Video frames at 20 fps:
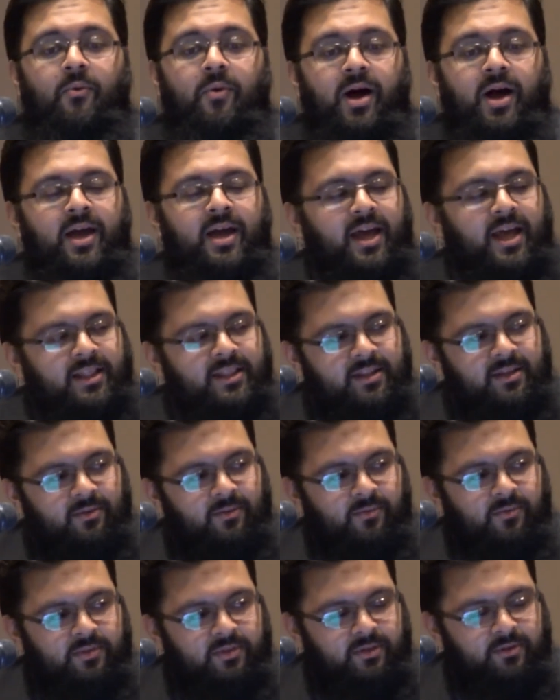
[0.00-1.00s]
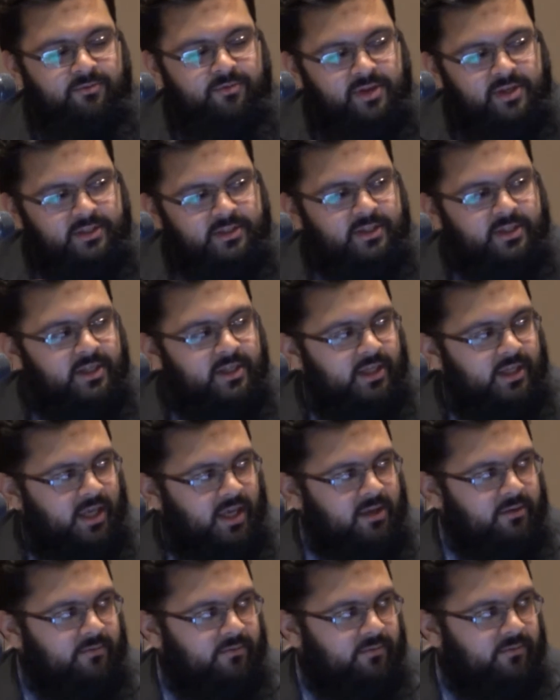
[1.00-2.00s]
Why? And the reason he
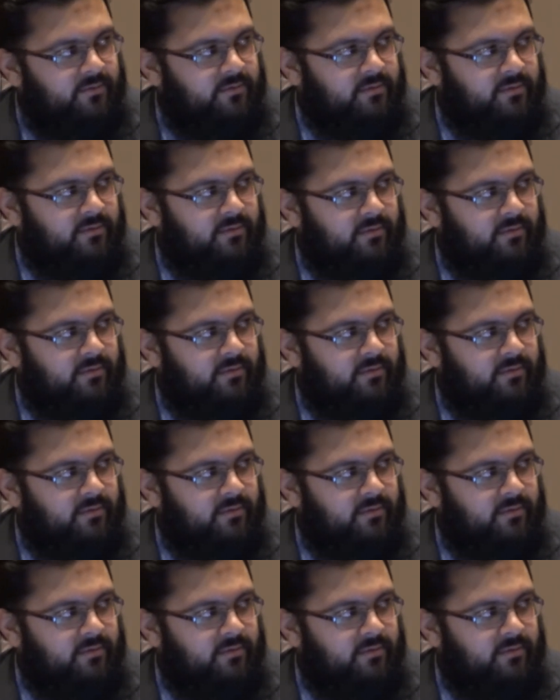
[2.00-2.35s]
gave,